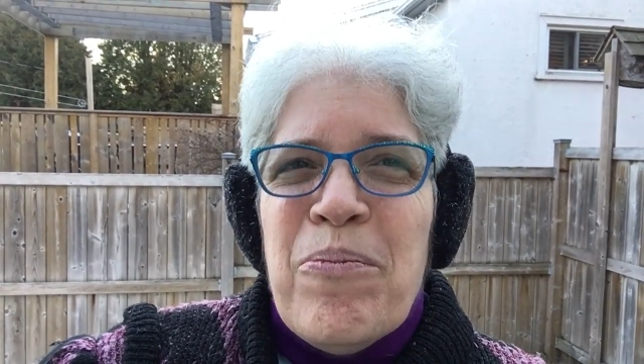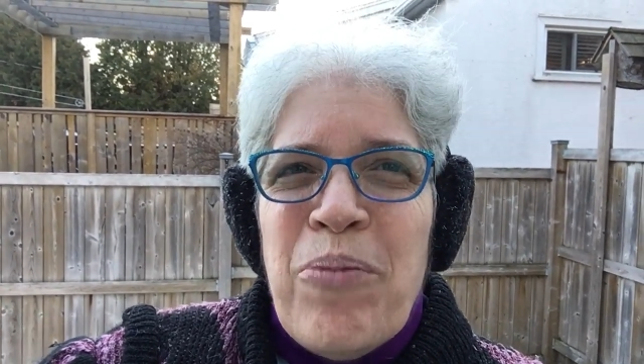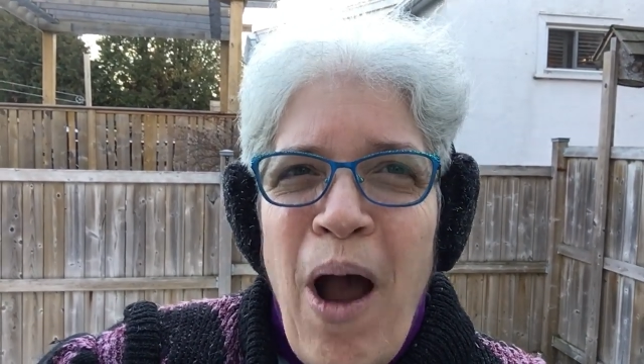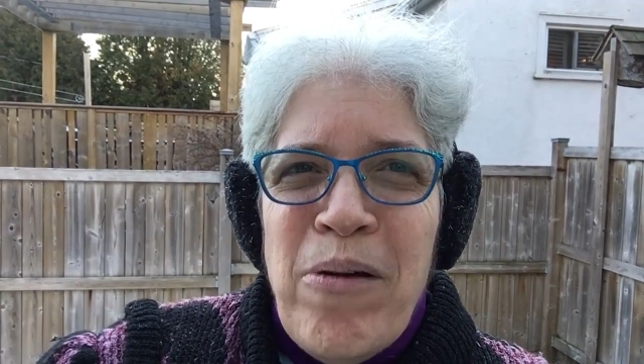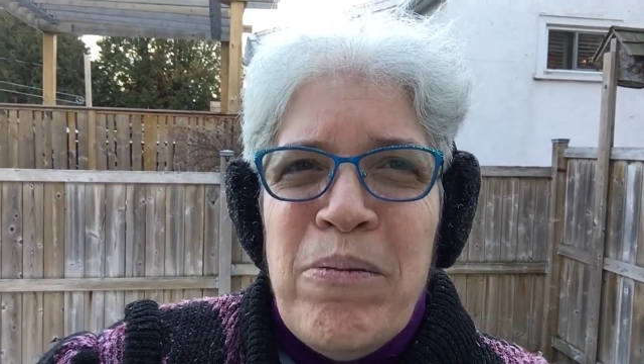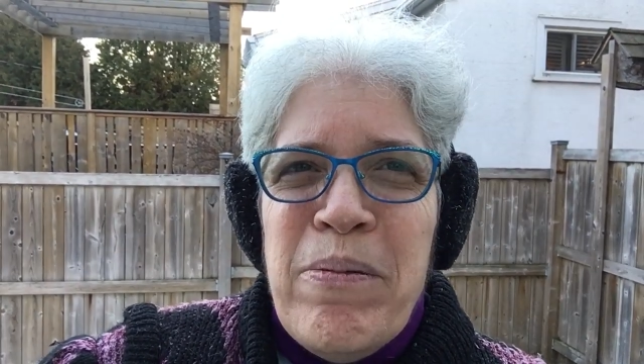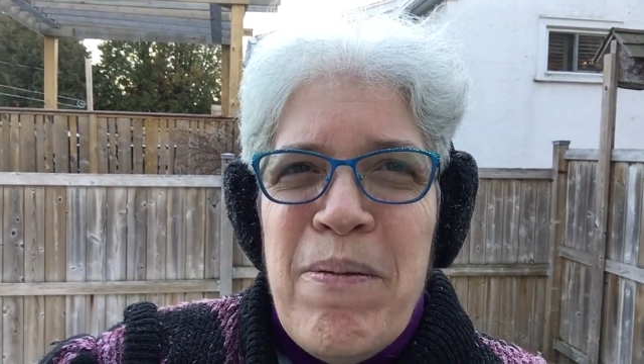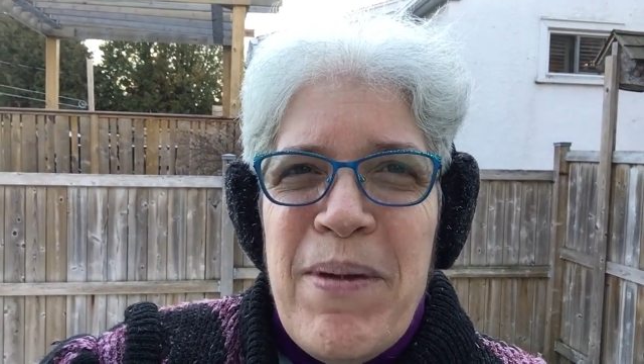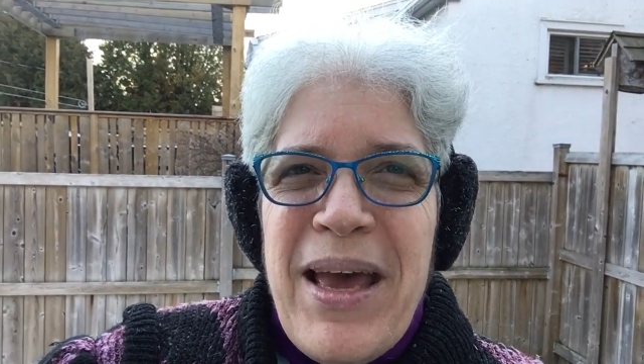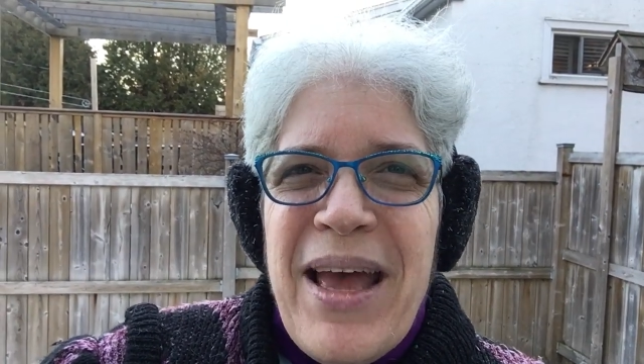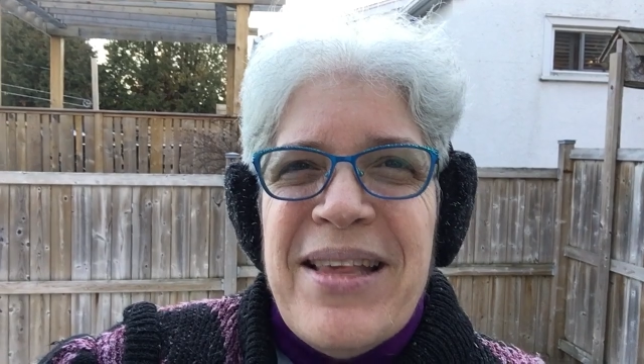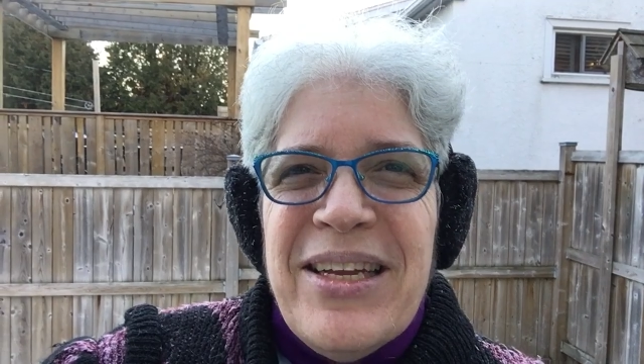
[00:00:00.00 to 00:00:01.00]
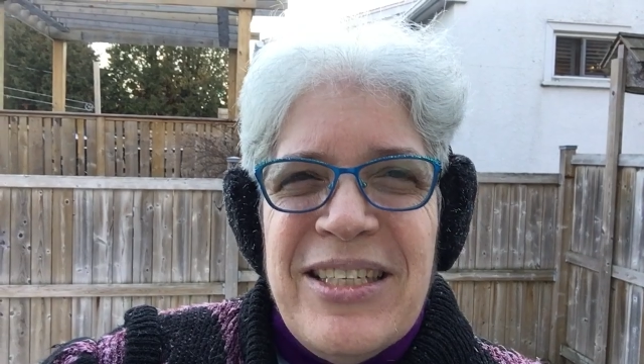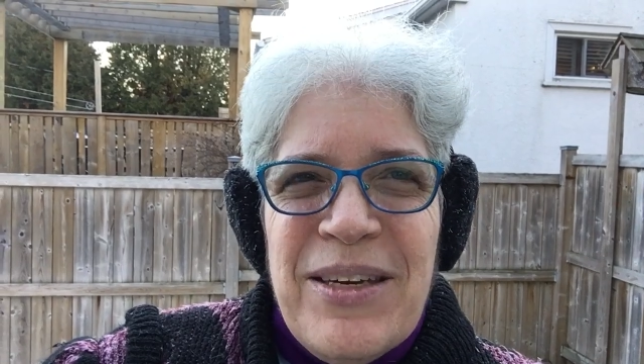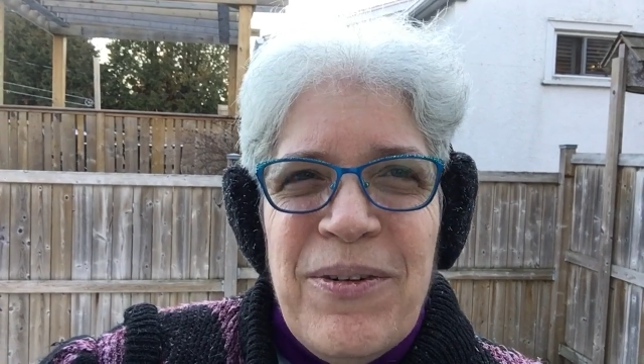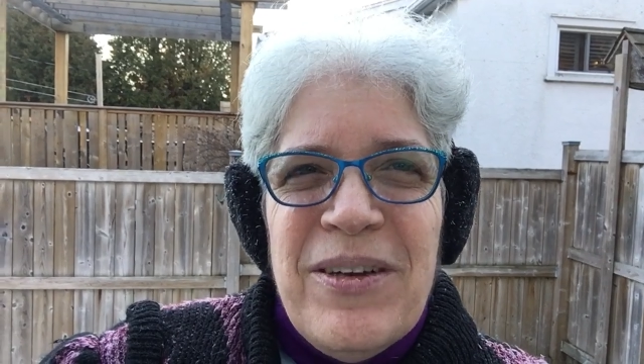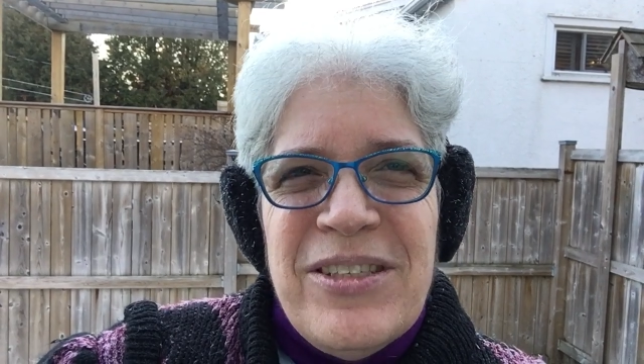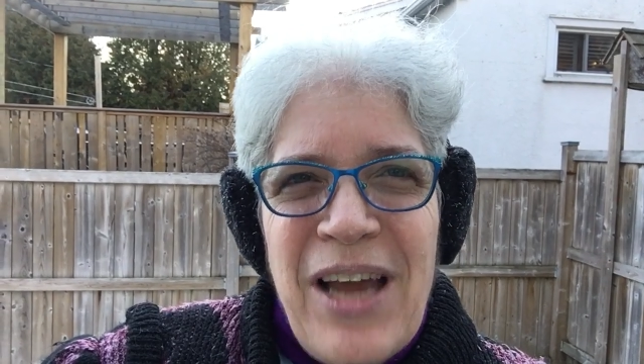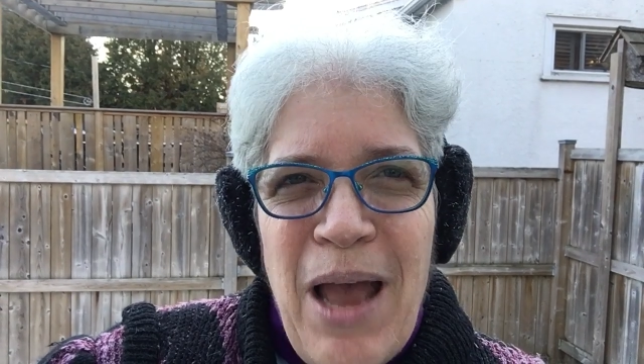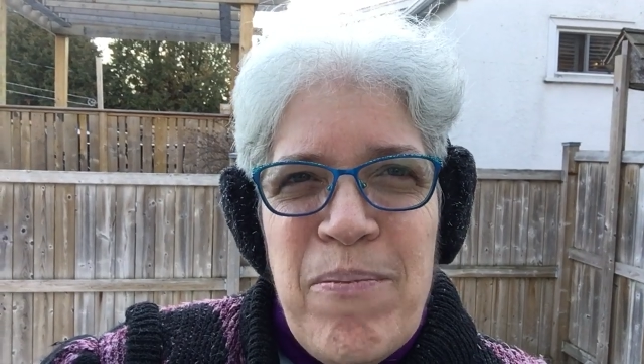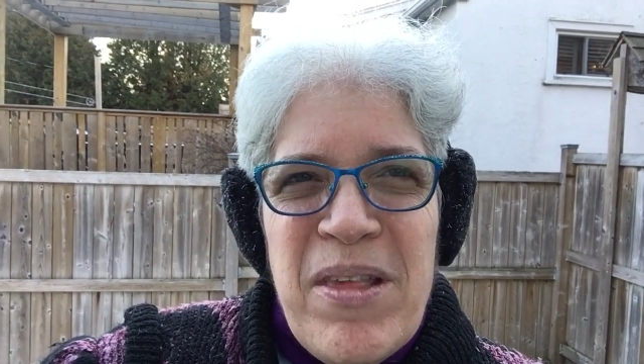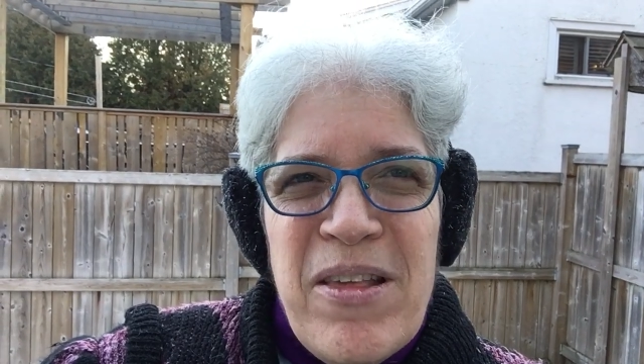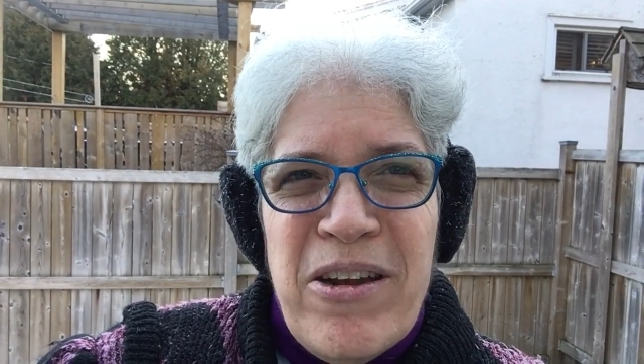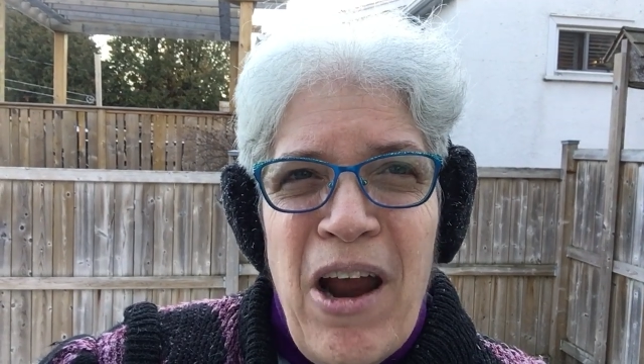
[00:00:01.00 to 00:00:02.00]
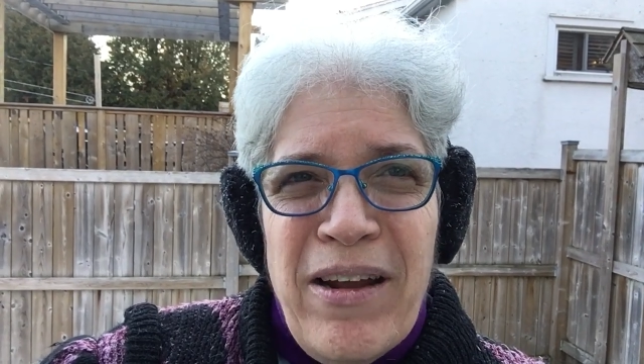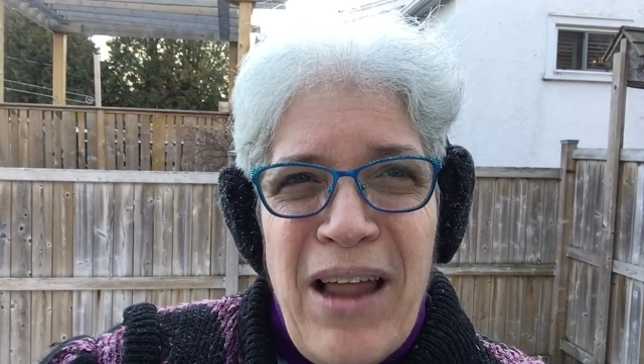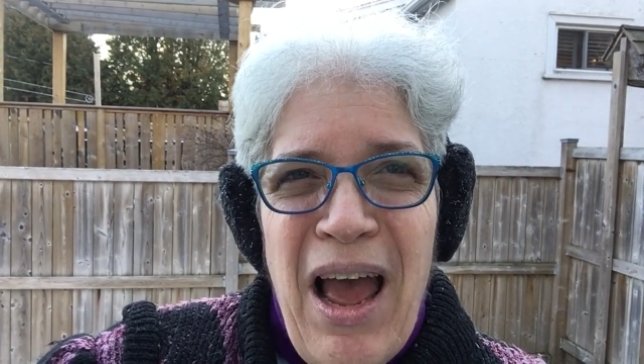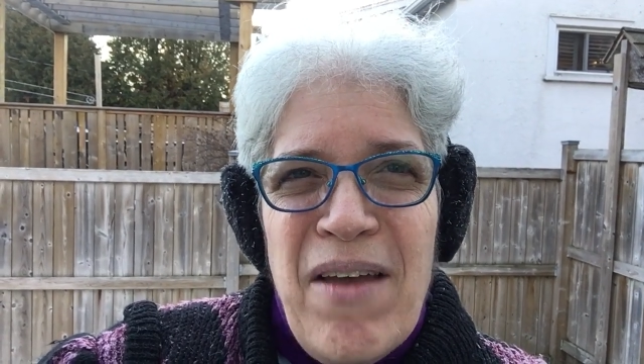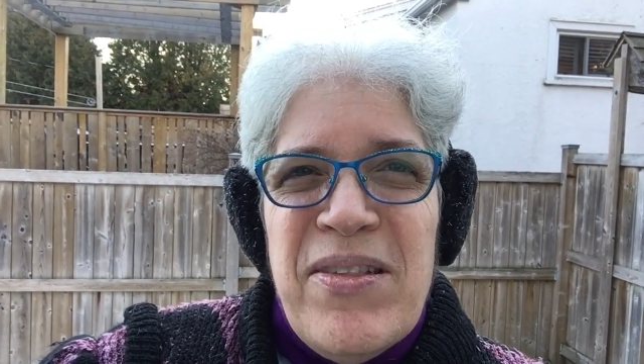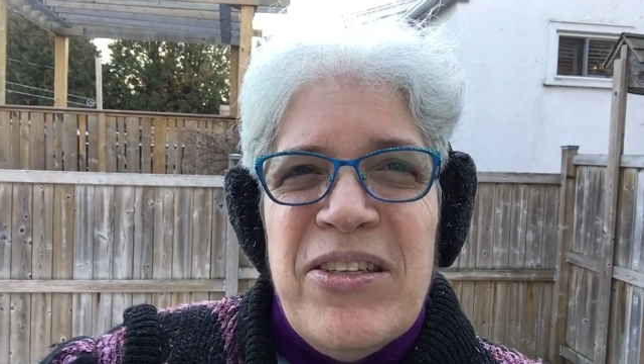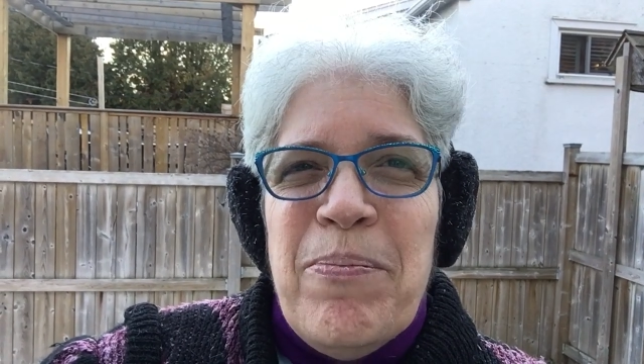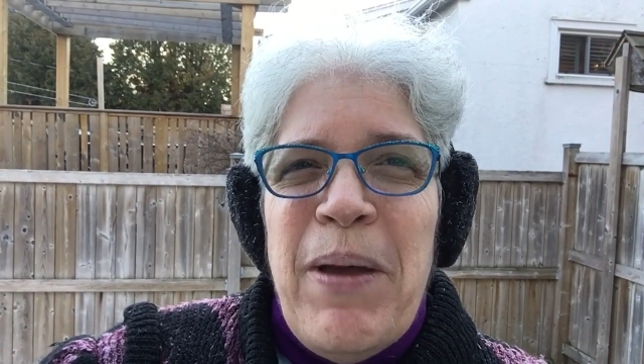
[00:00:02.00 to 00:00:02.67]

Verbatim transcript: probably because at different times in our lives,